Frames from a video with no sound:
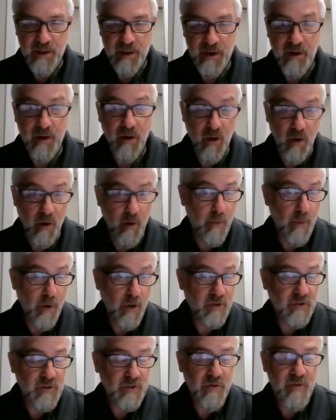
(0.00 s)
are
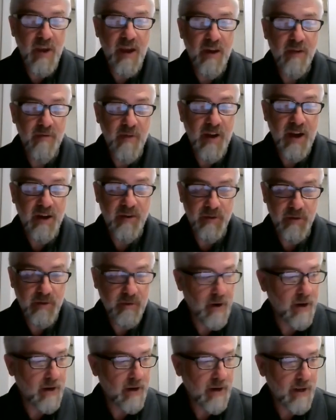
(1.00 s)
parts of that factor,
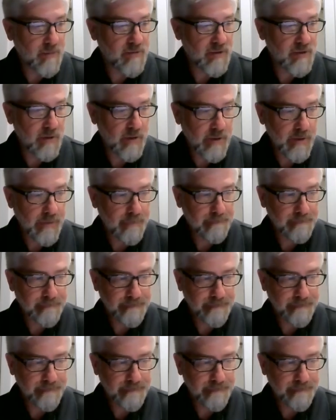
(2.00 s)
right? Absolutely.